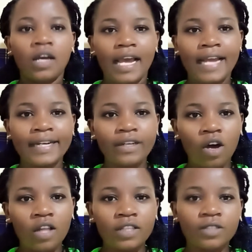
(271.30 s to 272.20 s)
and
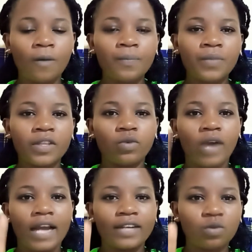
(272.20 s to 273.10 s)
also you
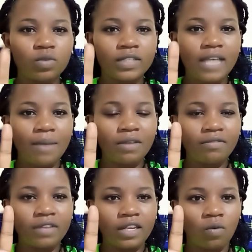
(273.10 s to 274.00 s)
can do some
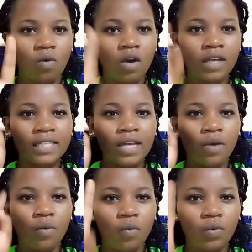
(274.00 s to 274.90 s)
evening walks
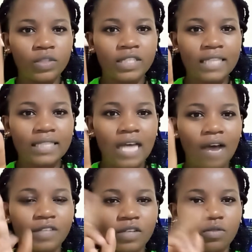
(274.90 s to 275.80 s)
just
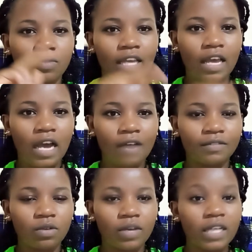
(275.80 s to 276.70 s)
after you
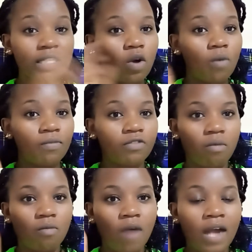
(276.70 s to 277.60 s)
after you get home
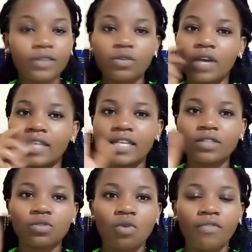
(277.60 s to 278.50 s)
from work you can
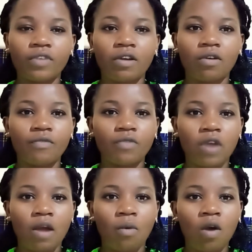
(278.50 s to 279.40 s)
just go for a, for
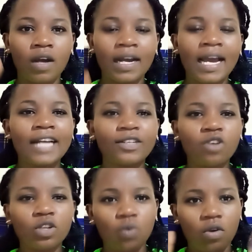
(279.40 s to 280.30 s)
a walk
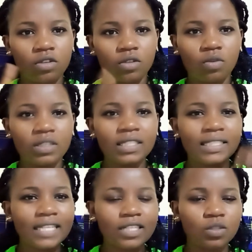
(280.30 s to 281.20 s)
don't walk slowly
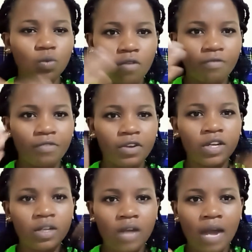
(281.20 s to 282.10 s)
just walk
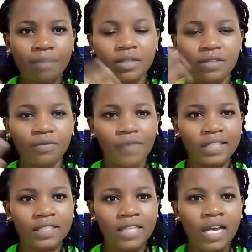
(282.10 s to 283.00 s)
very a bit
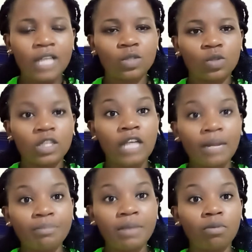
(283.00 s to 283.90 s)
faster so that you
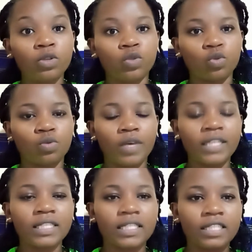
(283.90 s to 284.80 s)
can be able to
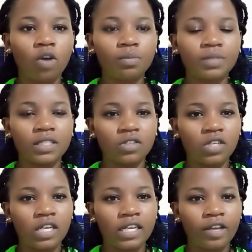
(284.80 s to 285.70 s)
sweat it helps it
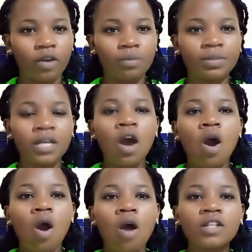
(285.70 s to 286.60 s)
really helps
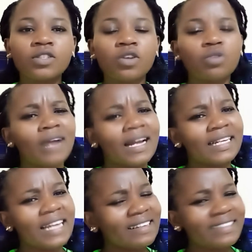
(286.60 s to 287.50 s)
also you
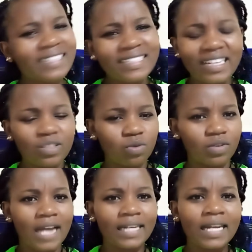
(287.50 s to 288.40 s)
can decide to
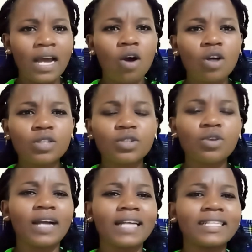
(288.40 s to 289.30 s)
run also
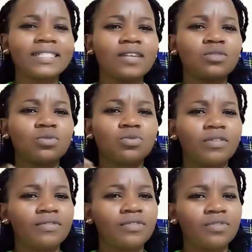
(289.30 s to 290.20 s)
you can decide to do
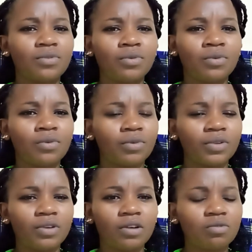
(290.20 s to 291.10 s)
if you
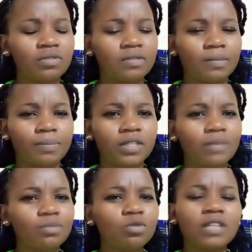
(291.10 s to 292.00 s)
you're good with
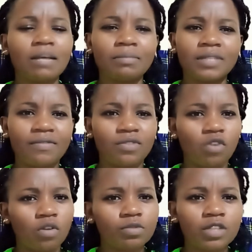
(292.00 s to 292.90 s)
push-ups do some
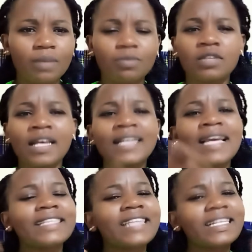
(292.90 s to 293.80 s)
several push-ups
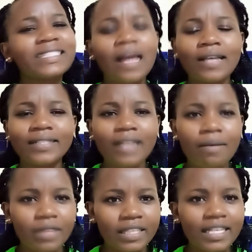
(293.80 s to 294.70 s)
just
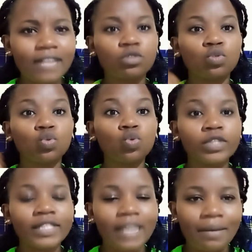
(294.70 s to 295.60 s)
something just do
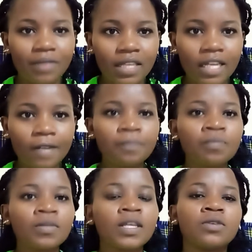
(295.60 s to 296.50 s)
something
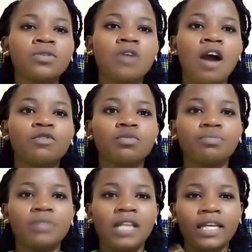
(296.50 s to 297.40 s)
you don't have to
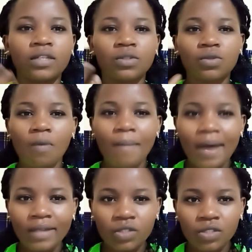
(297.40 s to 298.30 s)
be like so
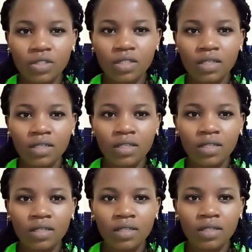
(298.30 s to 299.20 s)
much
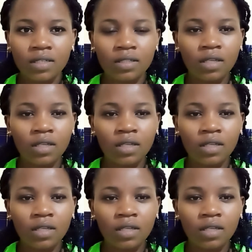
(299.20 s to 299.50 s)
uh,